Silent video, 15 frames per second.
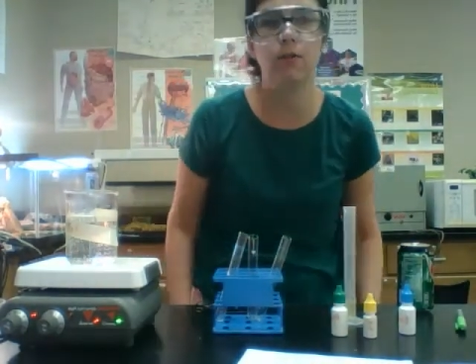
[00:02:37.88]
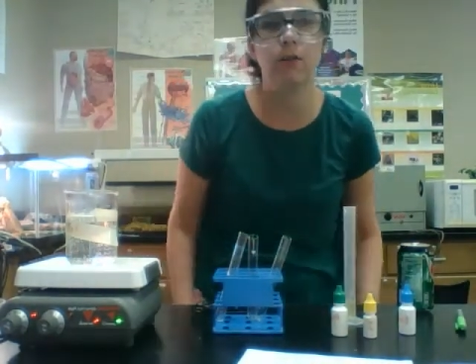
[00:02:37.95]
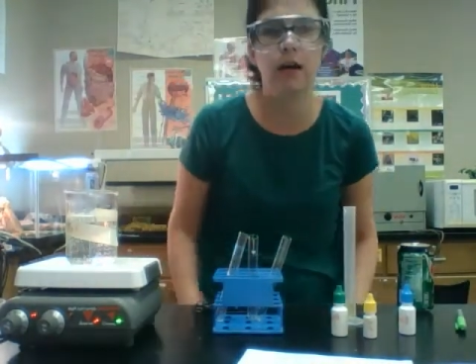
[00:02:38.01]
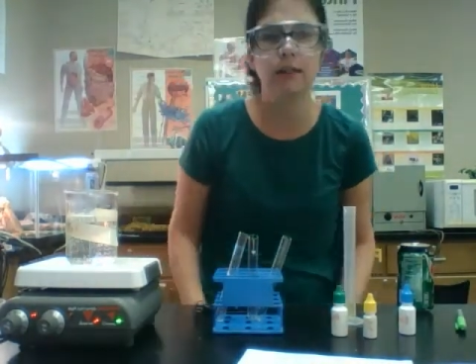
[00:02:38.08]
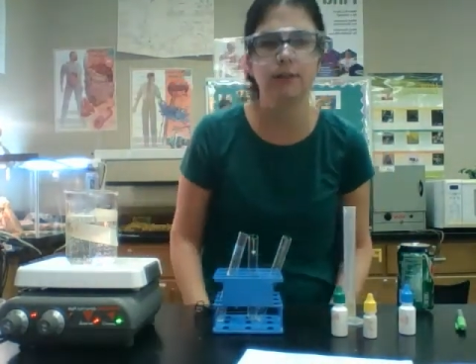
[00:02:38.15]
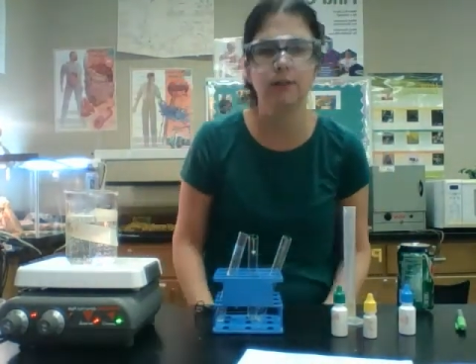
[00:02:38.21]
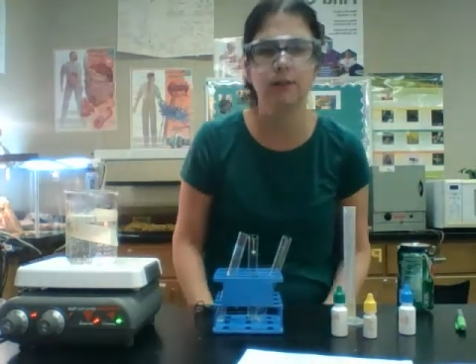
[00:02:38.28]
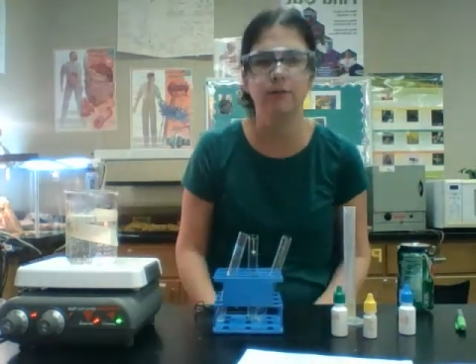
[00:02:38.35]

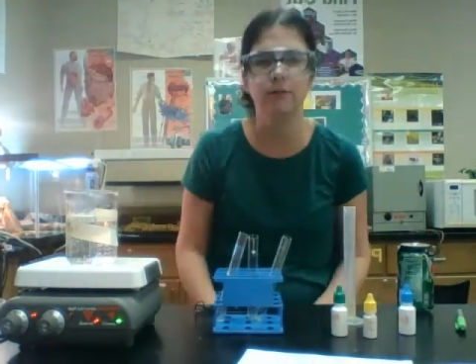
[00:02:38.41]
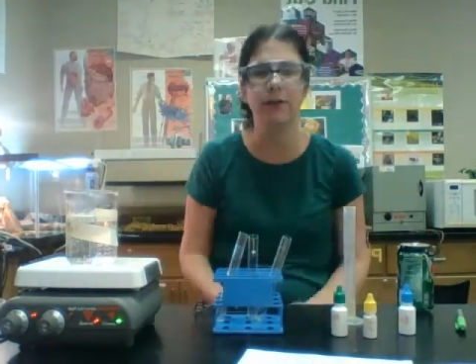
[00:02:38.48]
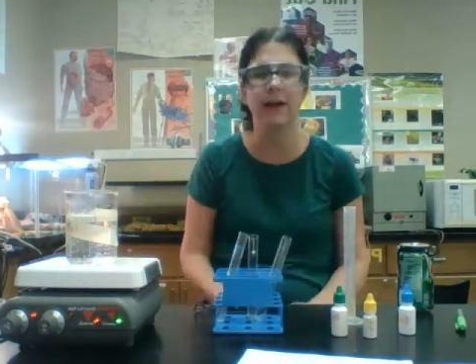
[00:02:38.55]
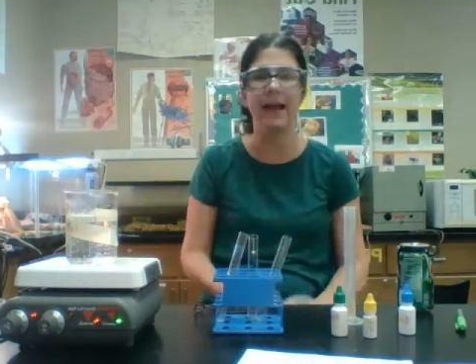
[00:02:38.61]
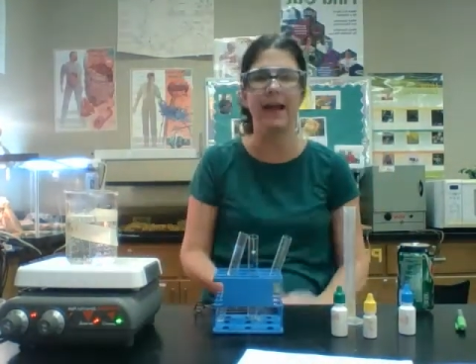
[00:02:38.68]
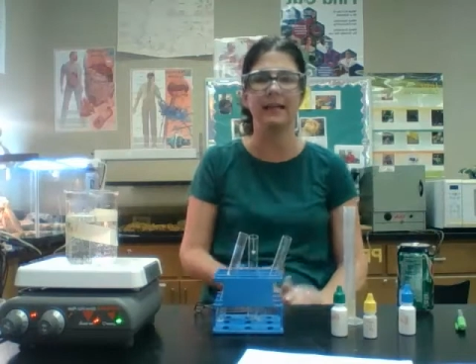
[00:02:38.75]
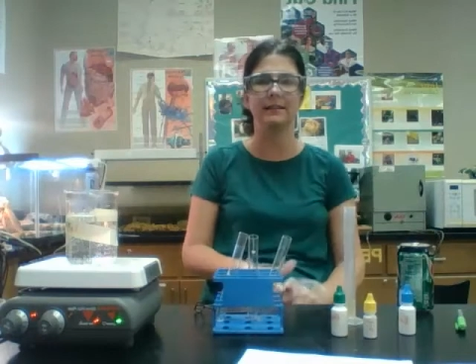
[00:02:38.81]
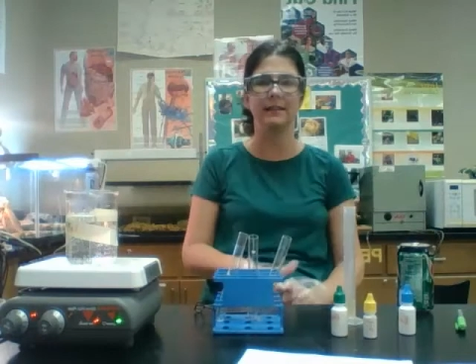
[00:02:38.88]
under, if you
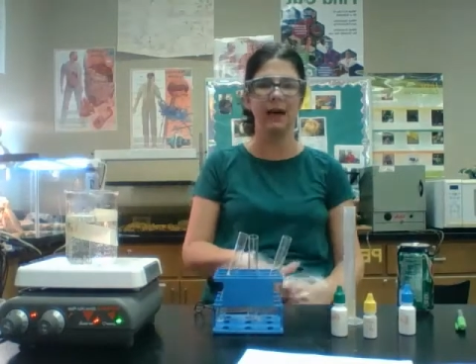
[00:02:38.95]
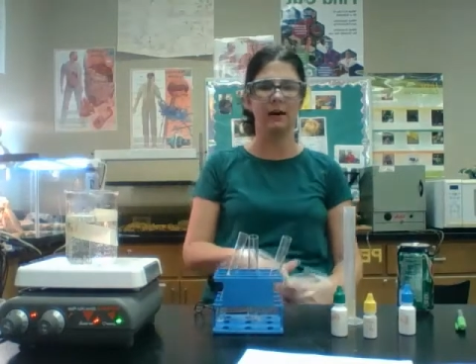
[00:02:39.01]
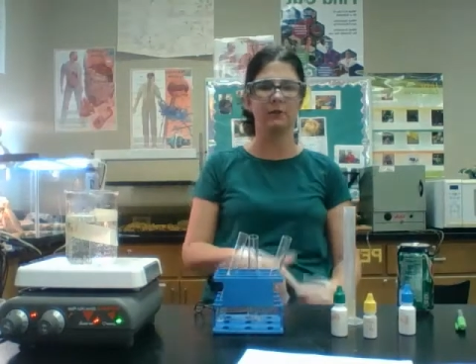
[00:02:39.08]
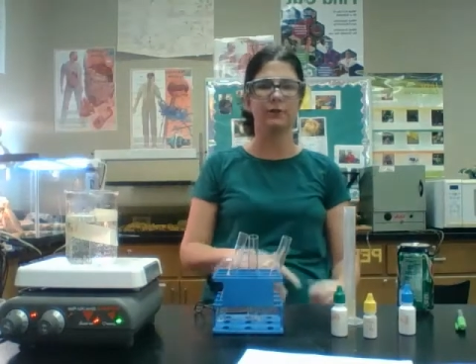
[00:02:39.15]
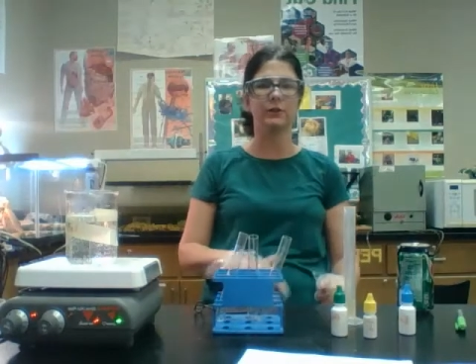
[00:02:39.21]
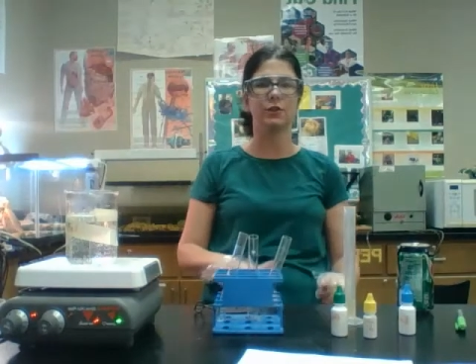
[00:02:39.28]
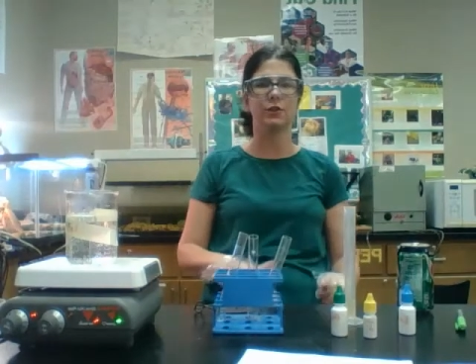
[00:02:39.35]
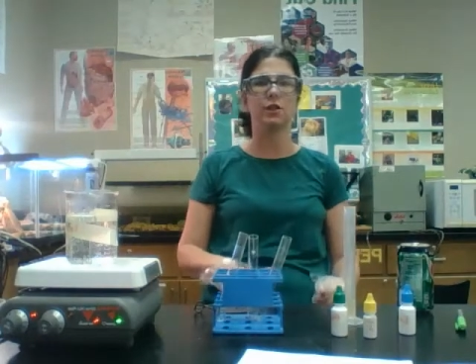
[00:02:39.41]
can't
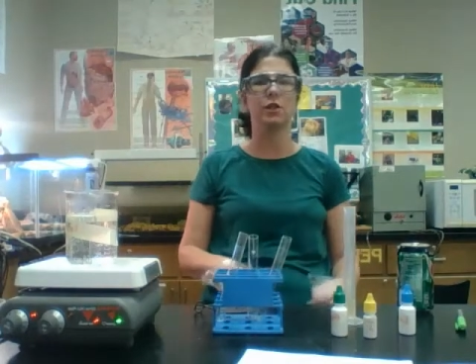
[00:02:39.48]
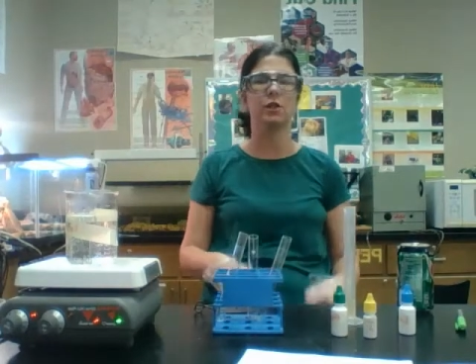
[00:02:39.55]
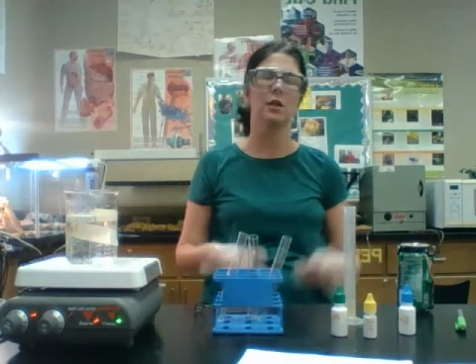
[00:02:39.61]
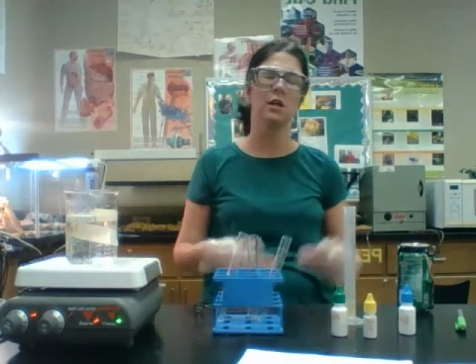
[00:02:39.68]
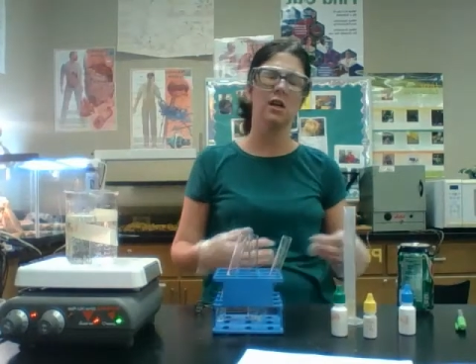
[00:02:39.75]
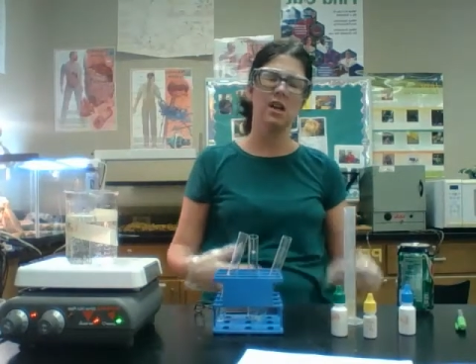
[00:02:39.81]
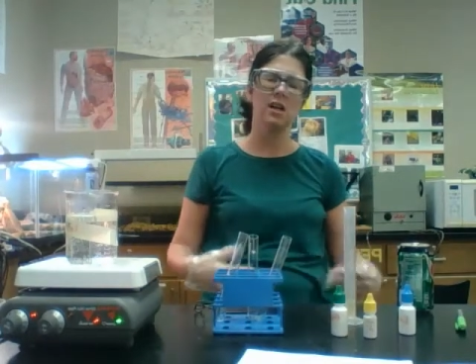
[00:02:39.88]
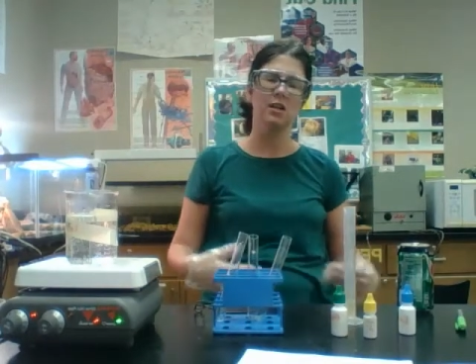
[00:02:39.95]
tell for sure,
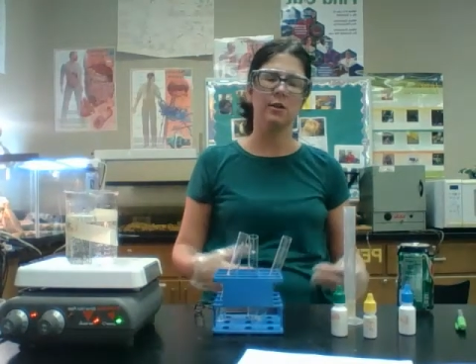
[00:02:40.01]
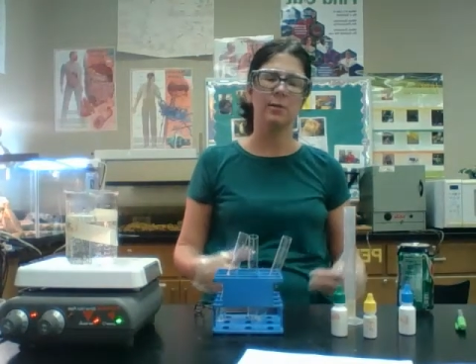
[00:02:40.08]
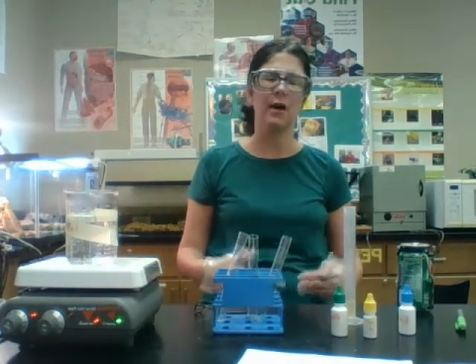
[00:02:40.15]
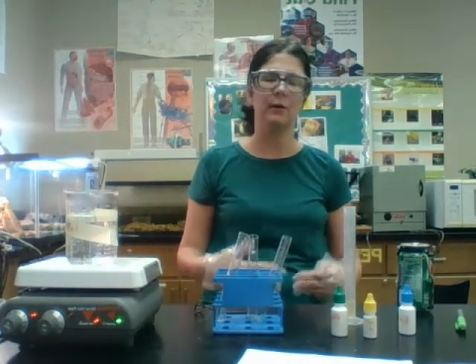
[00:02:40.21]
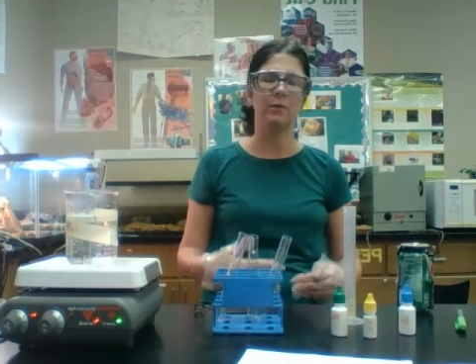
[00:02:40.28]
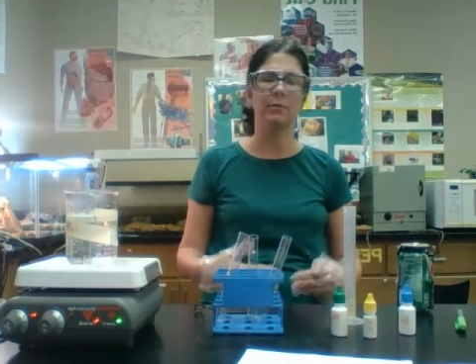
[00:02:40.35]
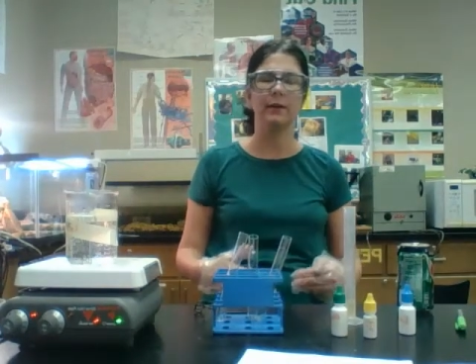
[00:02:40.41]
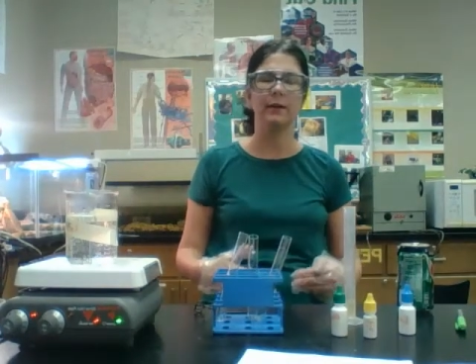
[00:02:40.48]
you're
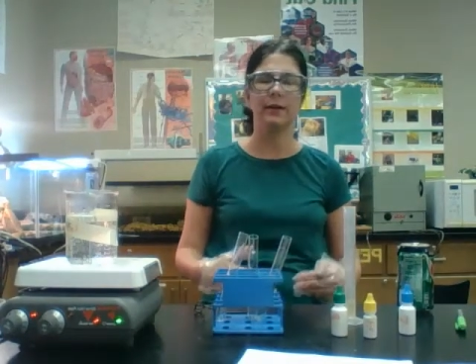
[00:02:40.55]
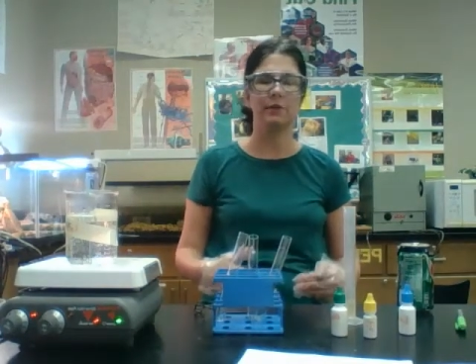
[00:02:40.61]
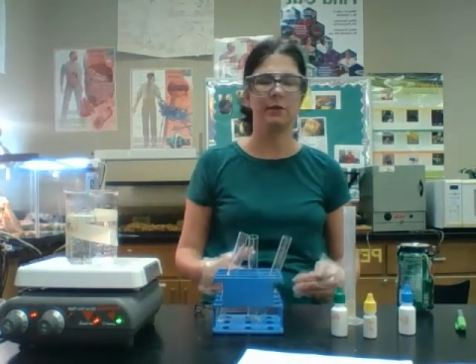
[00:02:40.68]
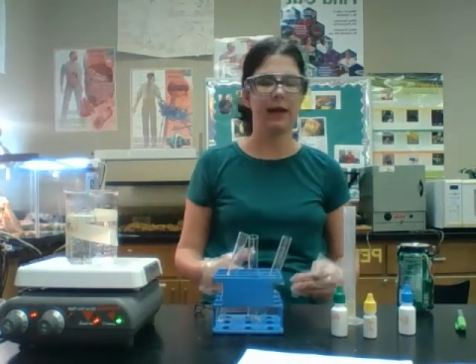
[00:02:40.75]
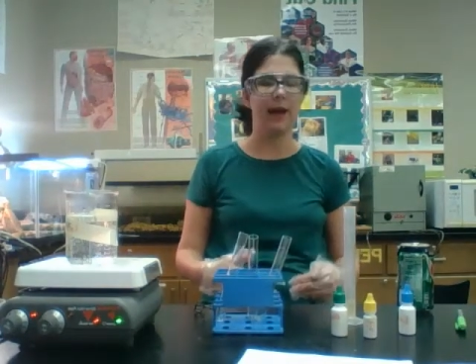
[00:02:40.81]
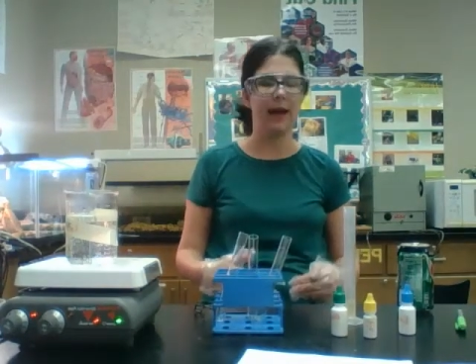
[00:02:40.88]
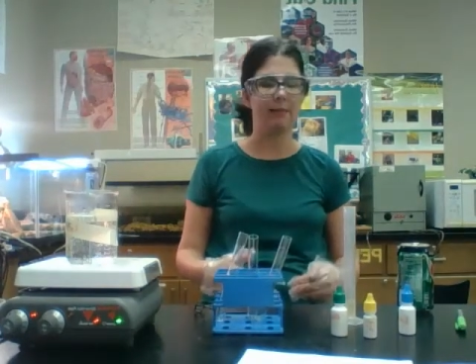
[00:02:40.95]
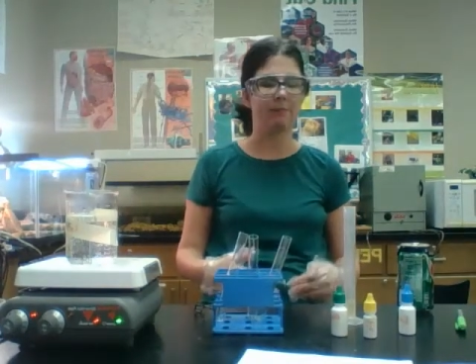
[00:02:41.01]
probably
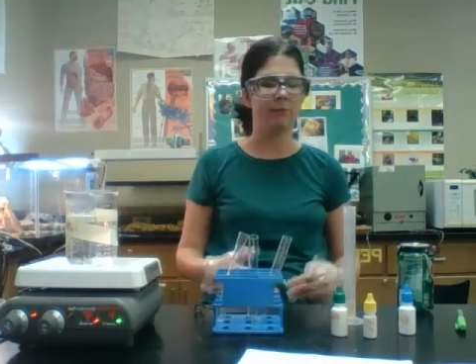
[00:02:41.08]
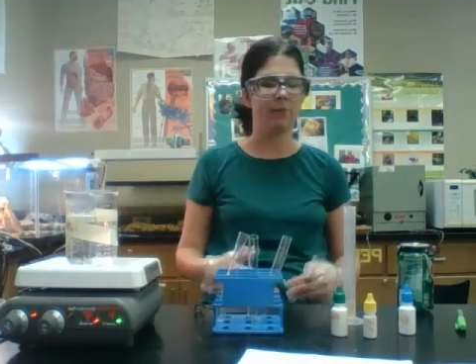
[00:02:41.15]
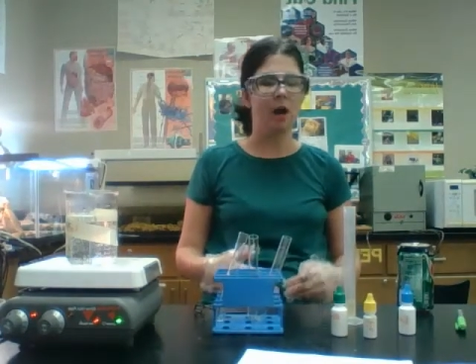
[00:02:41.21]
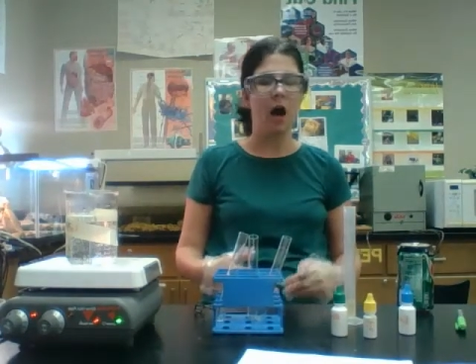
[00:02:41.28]
okay.